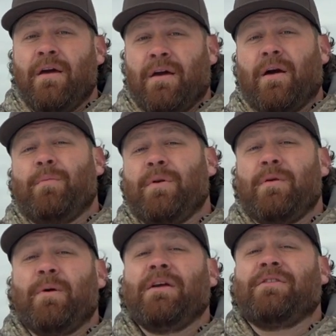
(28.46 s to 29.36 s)
company
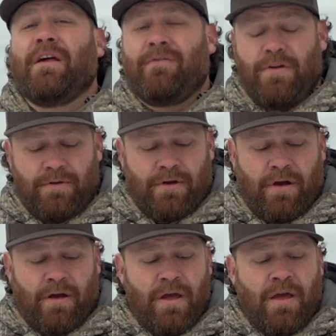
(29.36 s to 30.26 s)
based out of
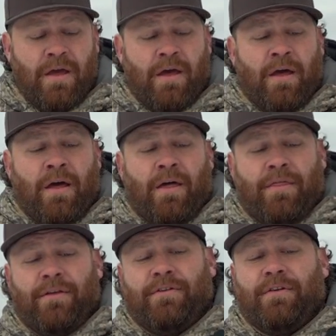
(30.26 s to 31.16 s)
Utah.
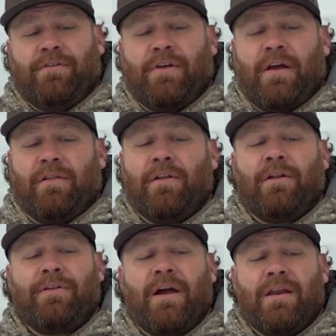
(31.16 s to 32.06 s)
This is a
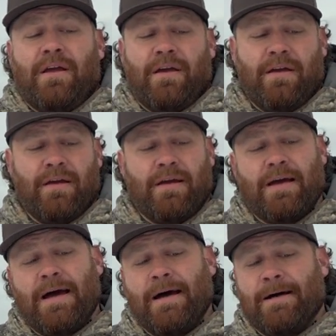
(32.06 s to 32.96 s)
little tiny,
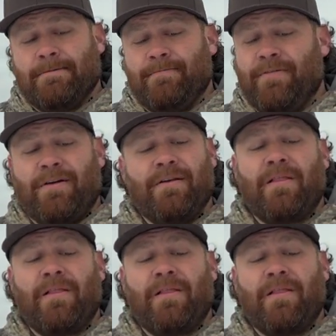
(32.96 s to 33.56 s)
uh, very